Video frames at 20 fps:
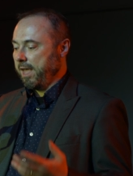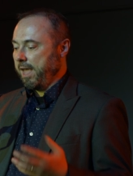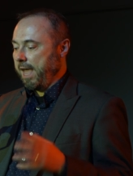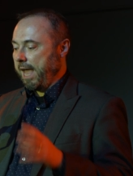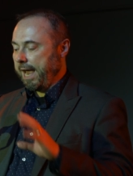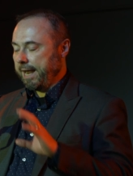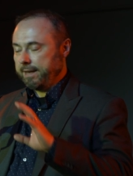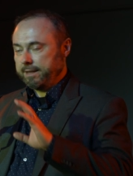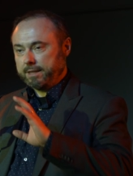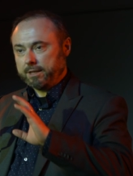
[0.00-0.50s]

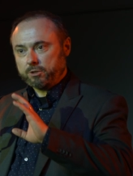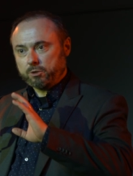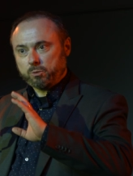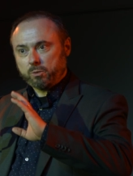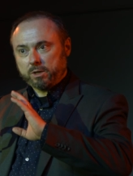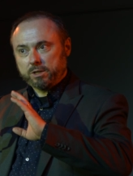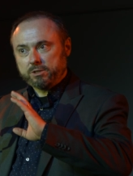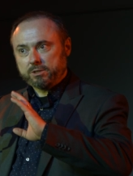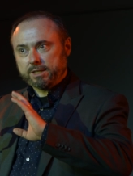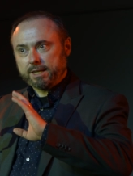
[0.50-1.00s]
And this
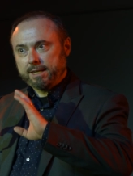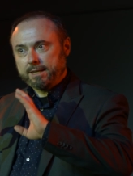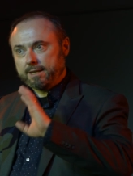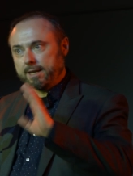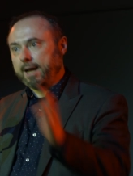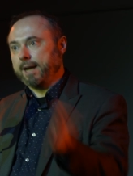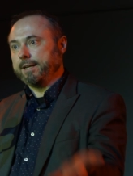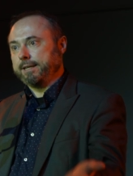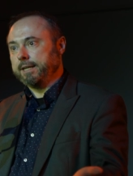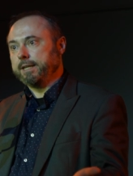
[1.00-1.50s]
was in
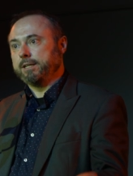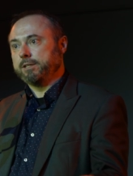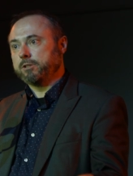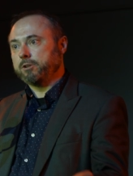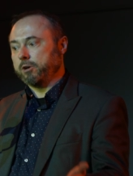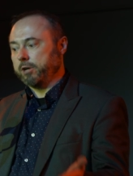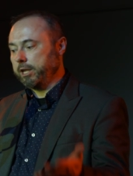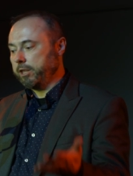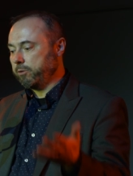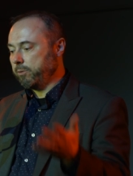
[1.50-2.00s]

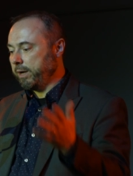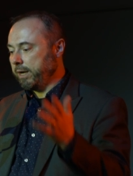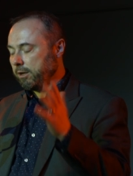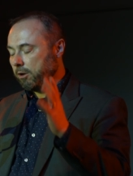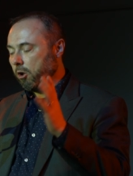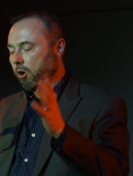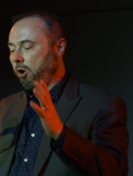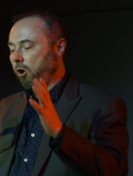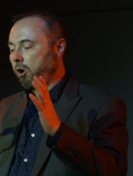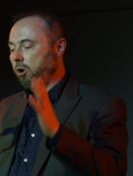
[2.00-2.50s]
1933,
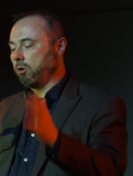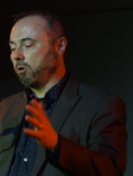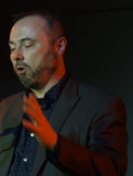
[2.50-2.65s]
long,